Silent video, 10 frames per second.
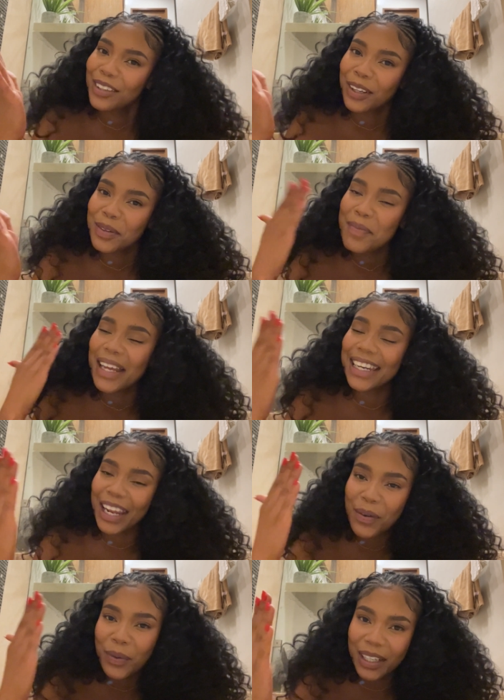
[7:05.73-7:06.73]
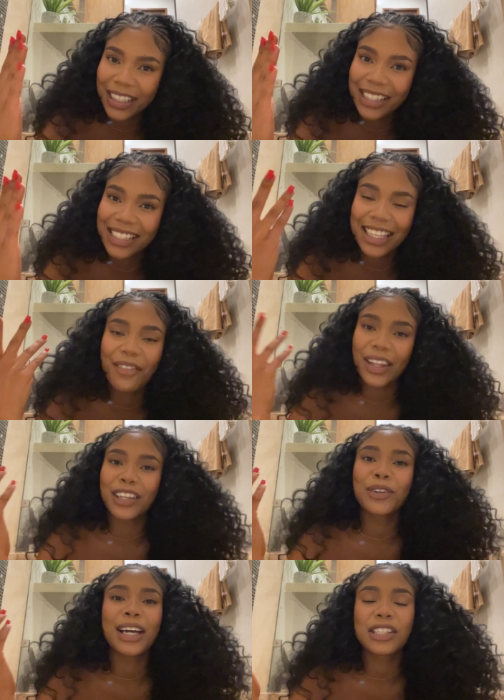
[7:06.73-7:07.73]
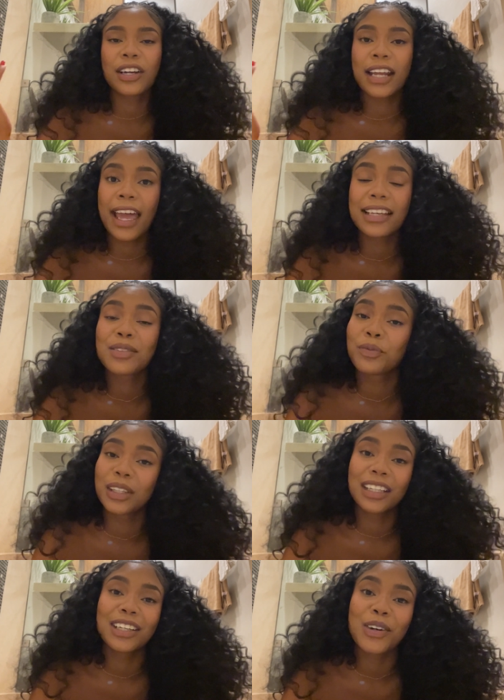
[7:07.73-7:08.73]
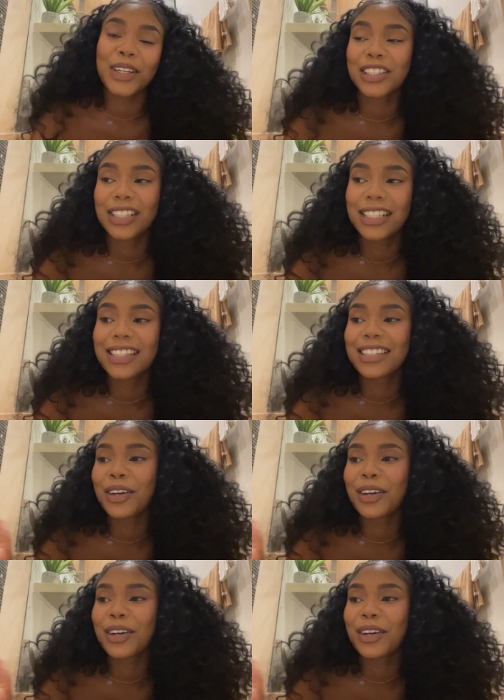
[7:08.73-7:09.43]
you know, my day ones, because I feel like you guys are going to ask some really good questions.